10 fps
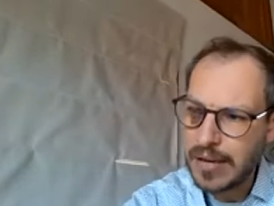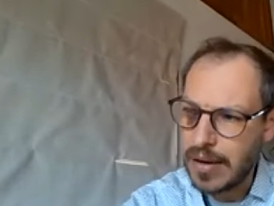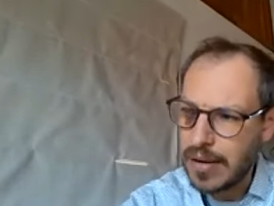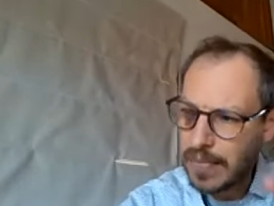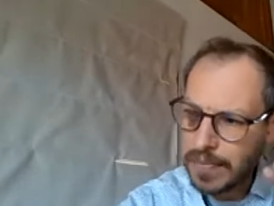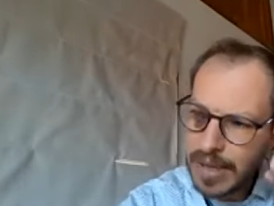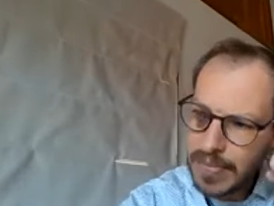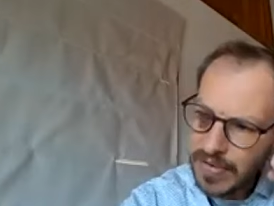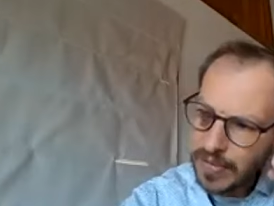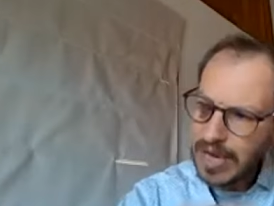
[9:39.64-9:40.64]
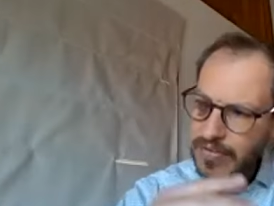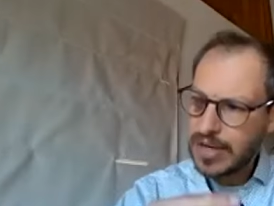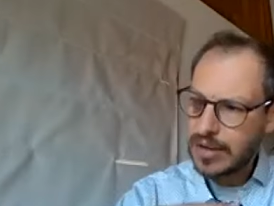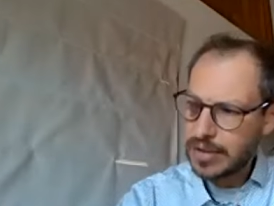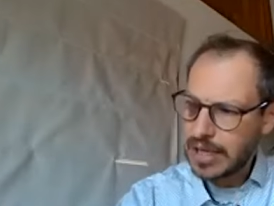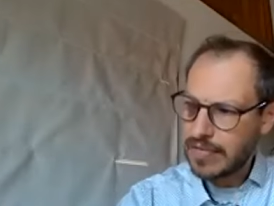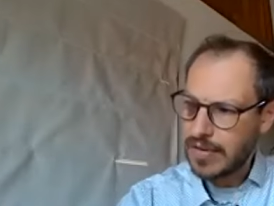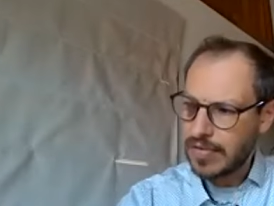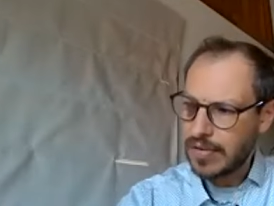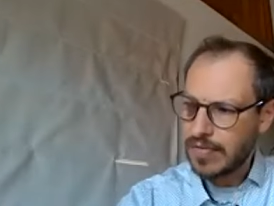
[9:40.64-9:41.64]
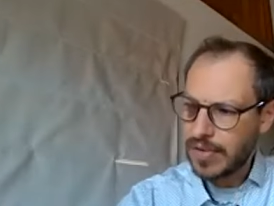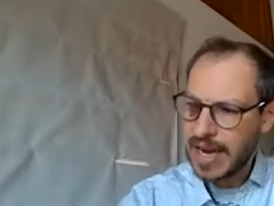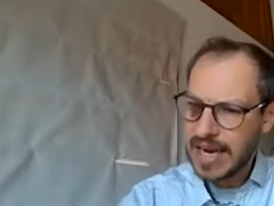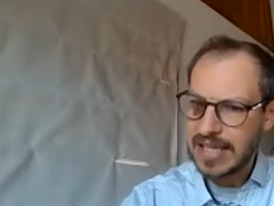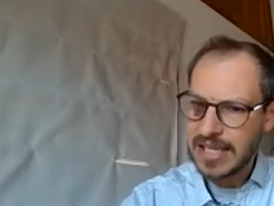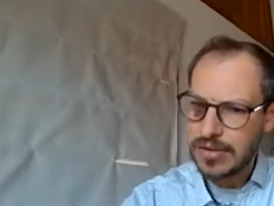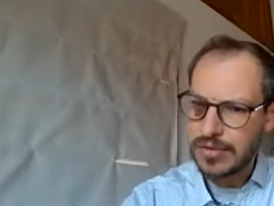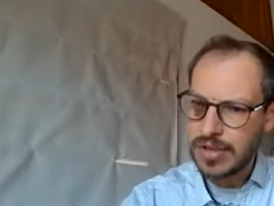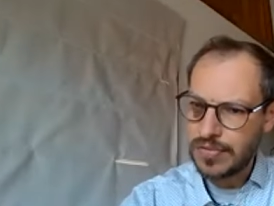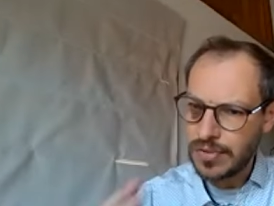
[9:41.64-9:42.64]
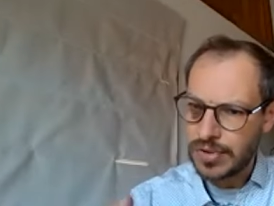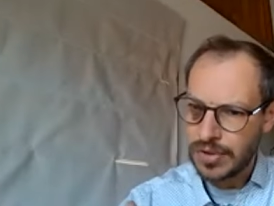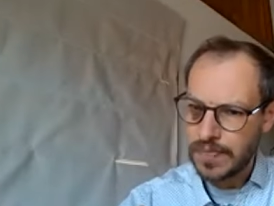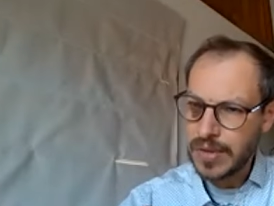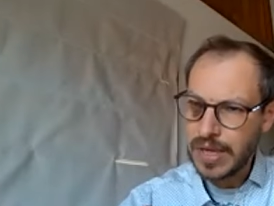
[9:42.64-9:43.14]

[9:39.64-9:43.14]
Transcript: uh, people from every country have a fair access to diffusion.